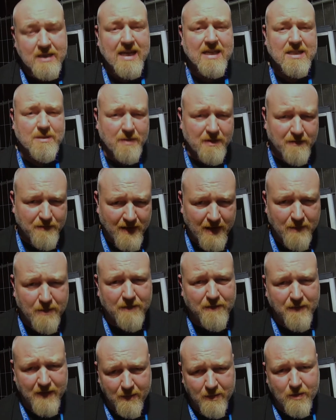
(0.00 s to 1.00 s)
It has to be
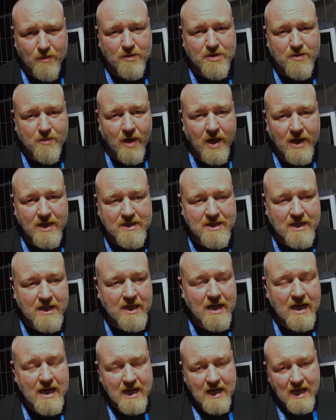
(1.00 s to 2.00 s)
very, very good
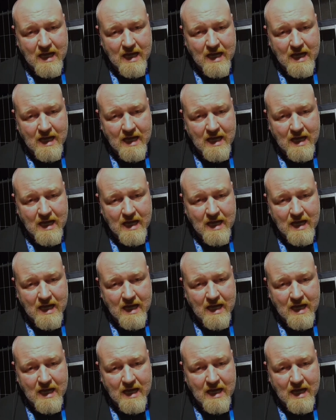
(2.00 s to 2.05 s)
quality.